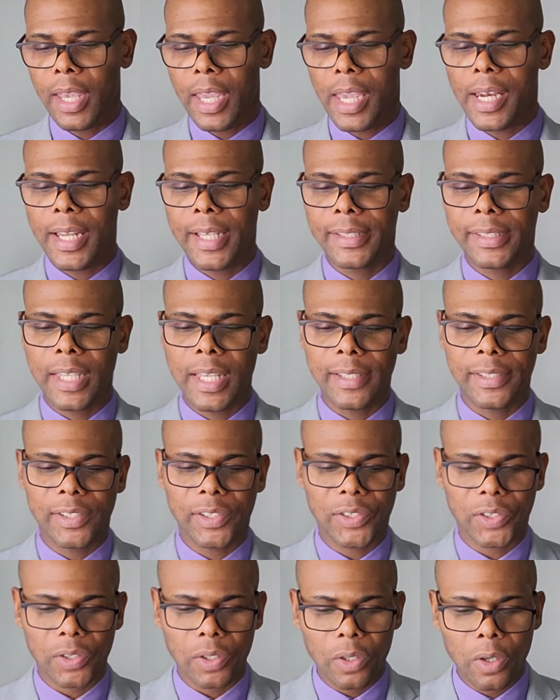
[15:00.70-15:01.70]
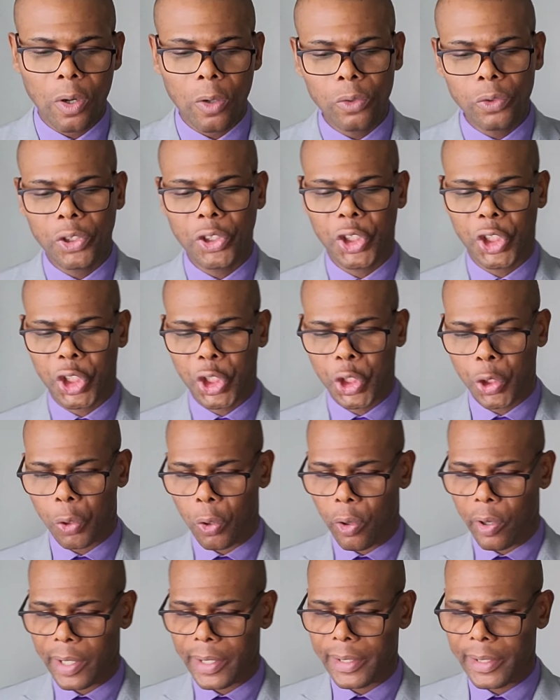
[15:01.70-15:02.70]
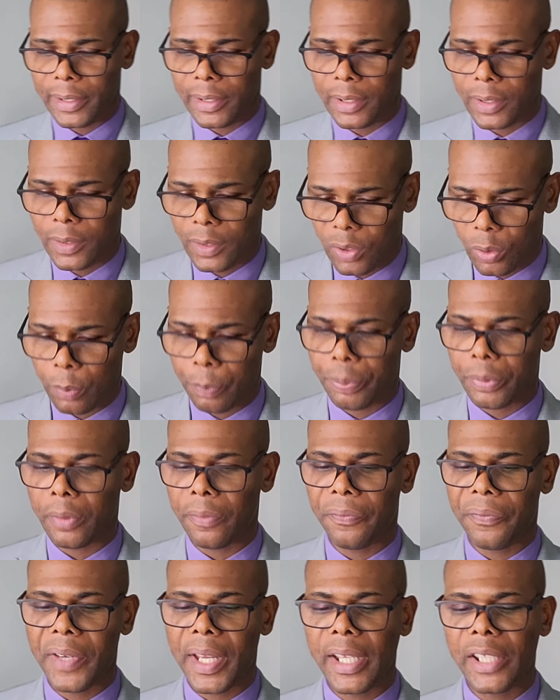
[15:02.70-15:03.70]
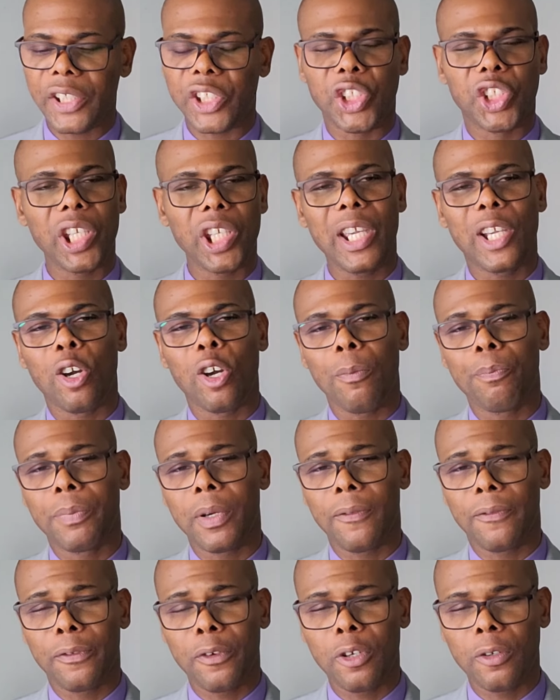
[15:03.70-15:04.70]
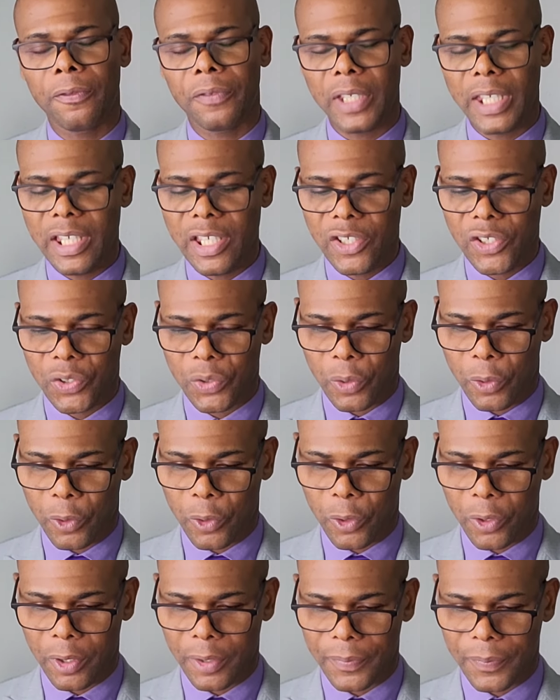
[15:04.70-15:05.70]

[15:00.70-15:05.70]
It is his soul's choice to prefer Jacob above Esau.